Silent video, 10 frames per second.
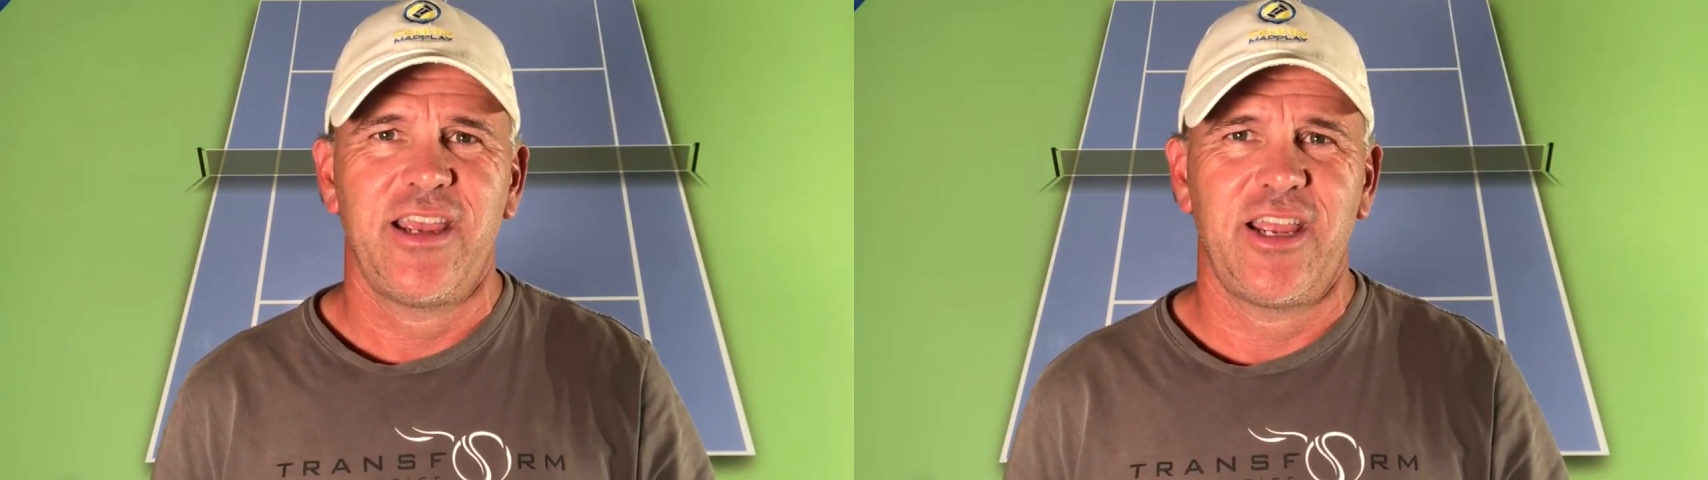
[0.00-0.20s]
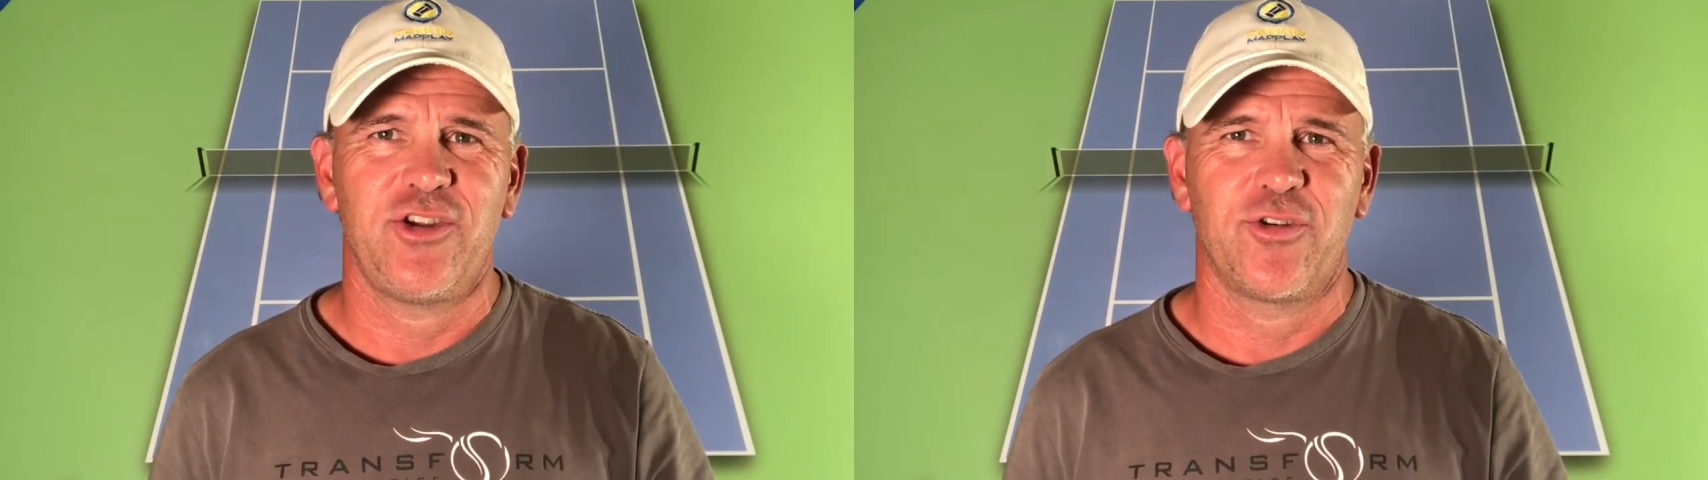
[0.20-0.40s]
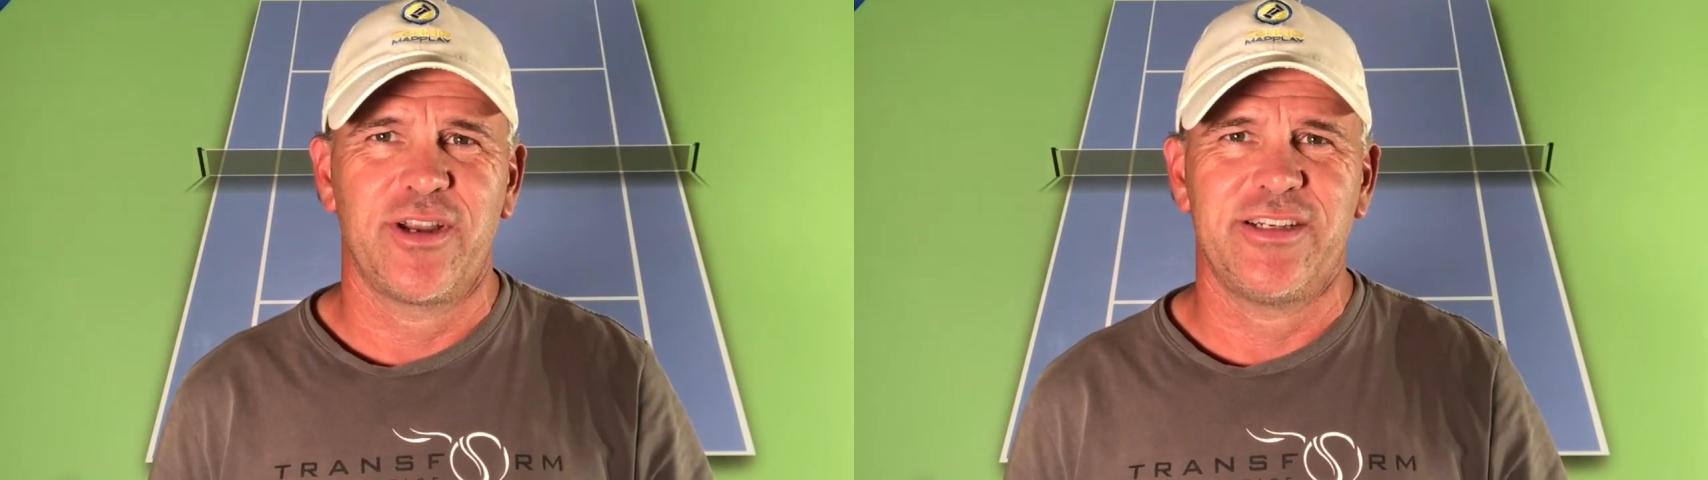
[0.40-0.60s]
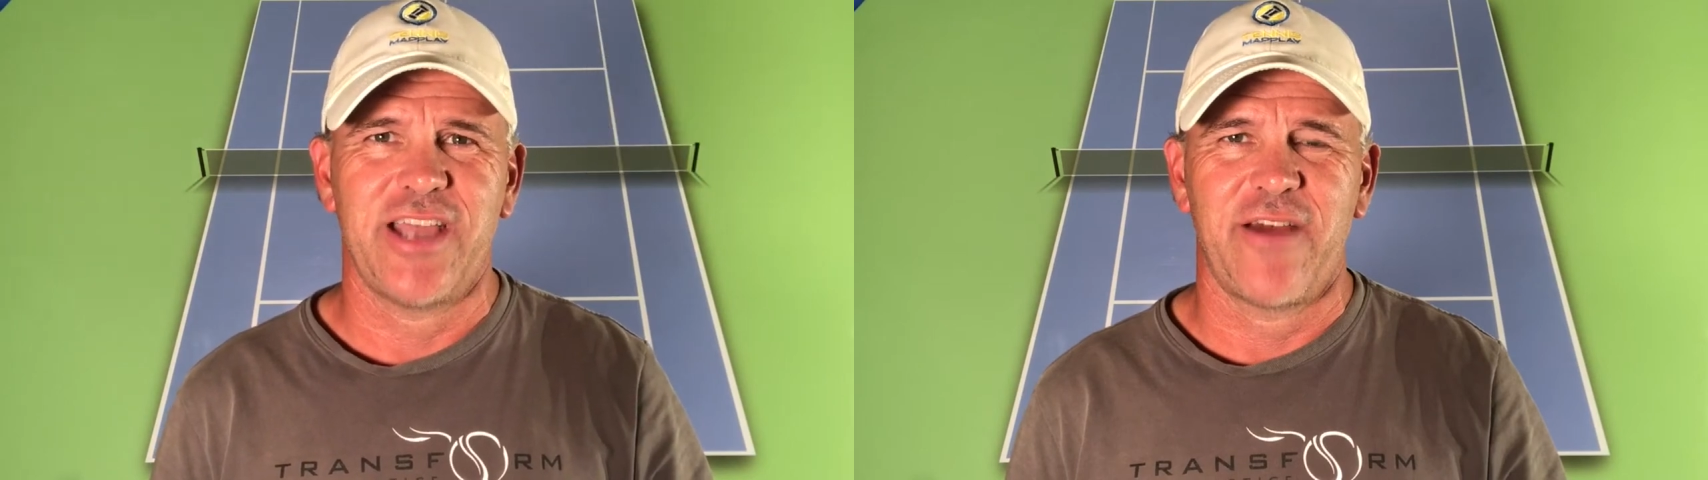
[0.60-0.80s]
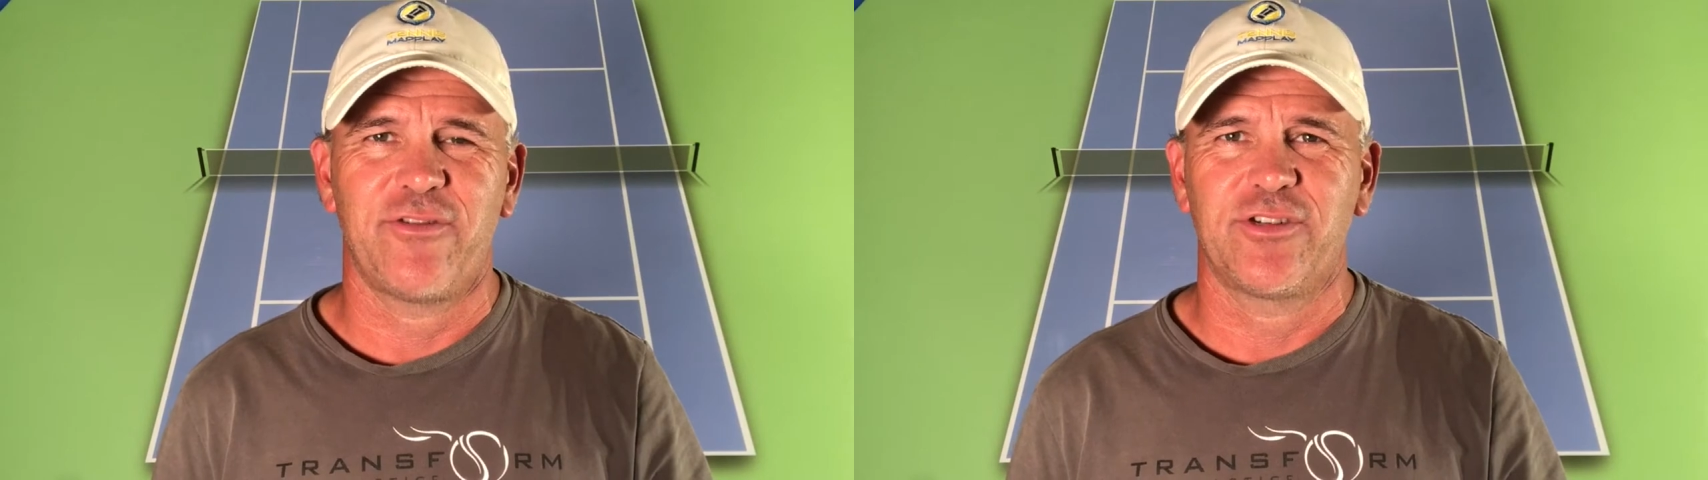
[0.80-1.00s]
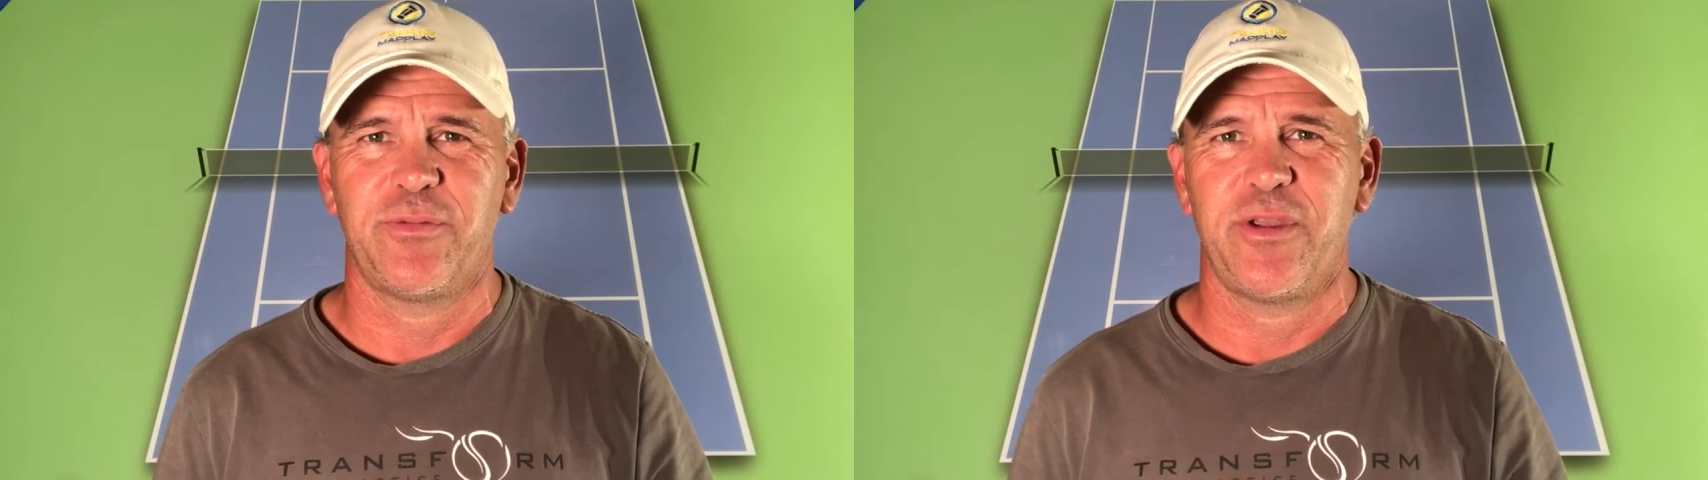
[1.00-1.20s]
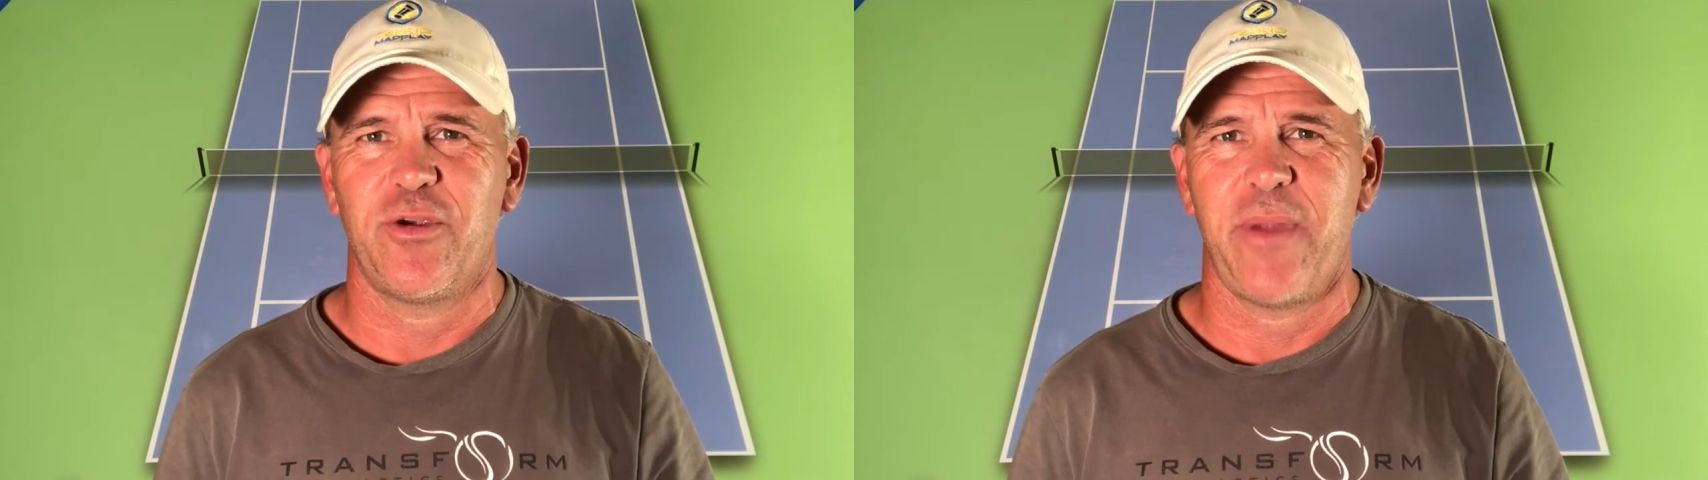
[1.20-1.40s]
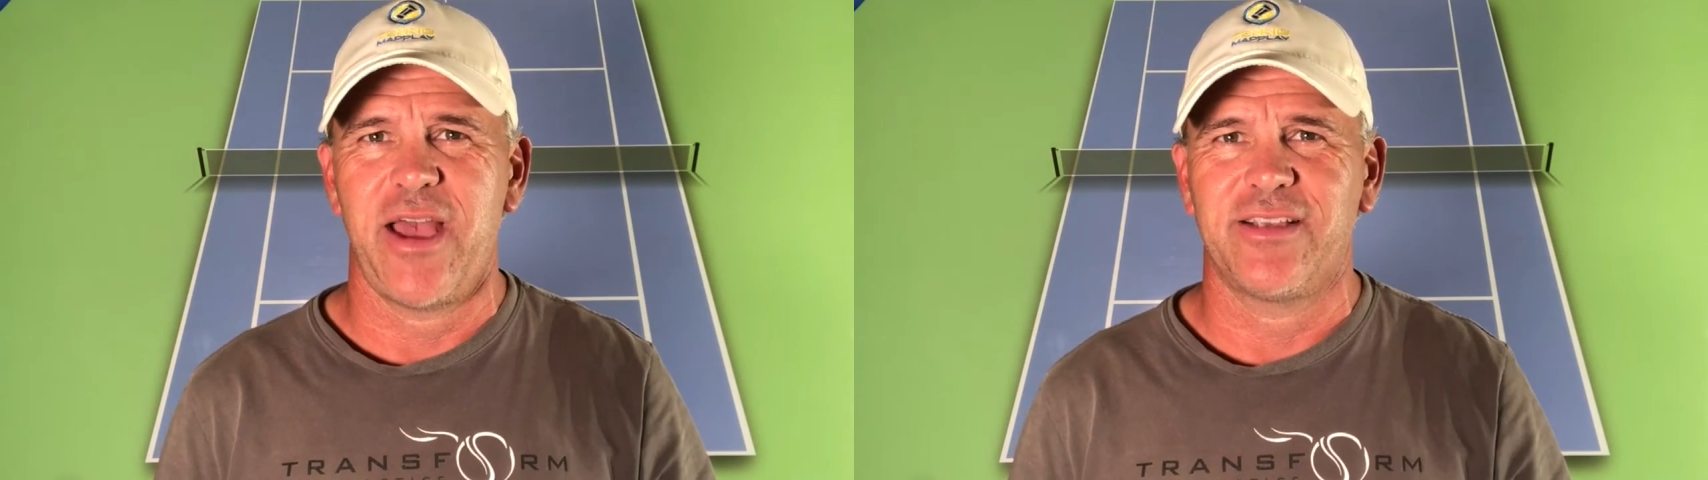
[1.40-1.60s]
in your endeavor to be
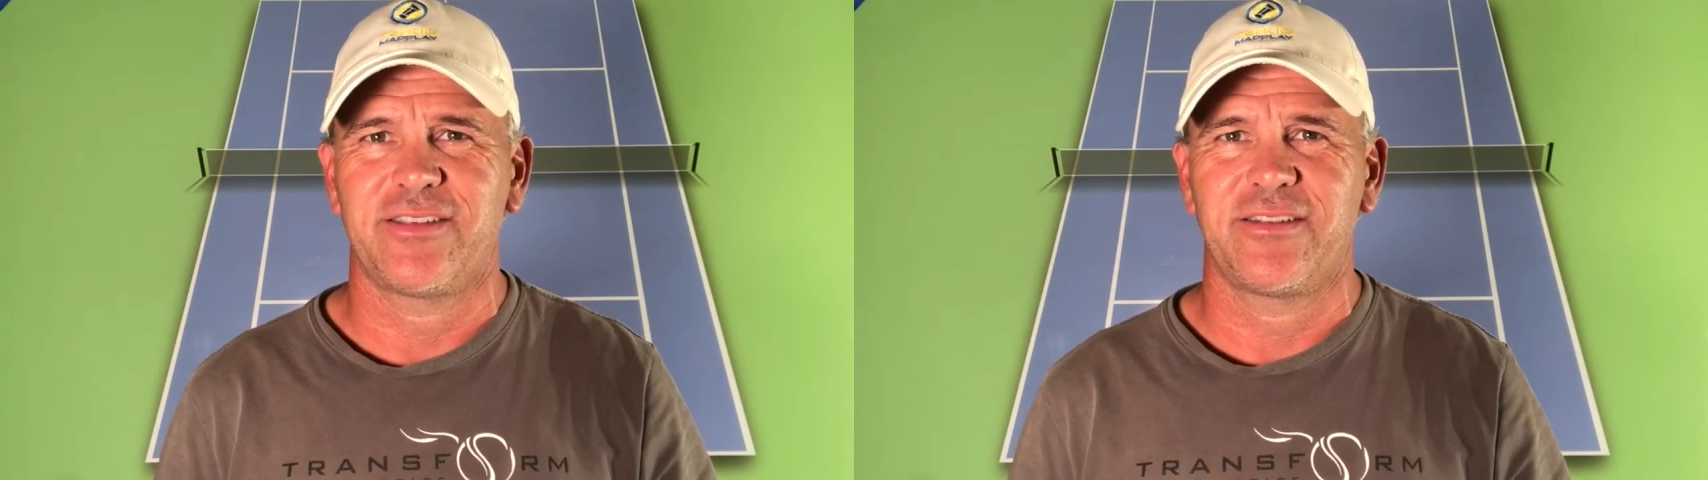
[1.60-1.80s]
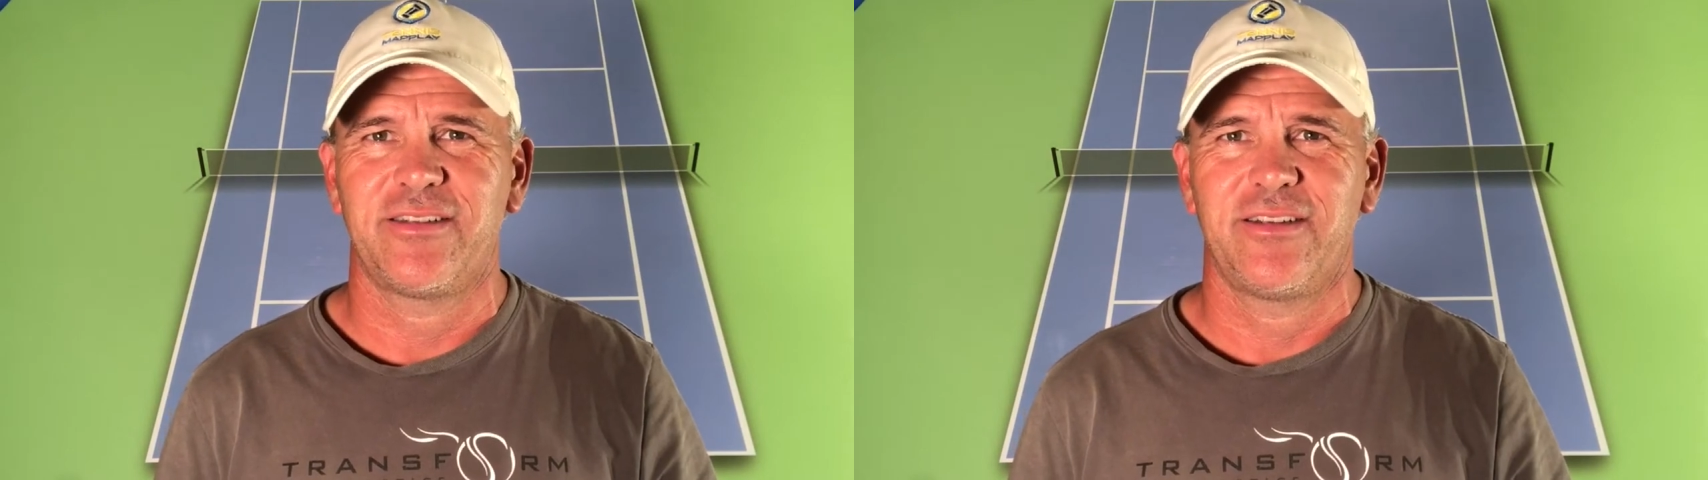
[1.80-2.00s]
your best?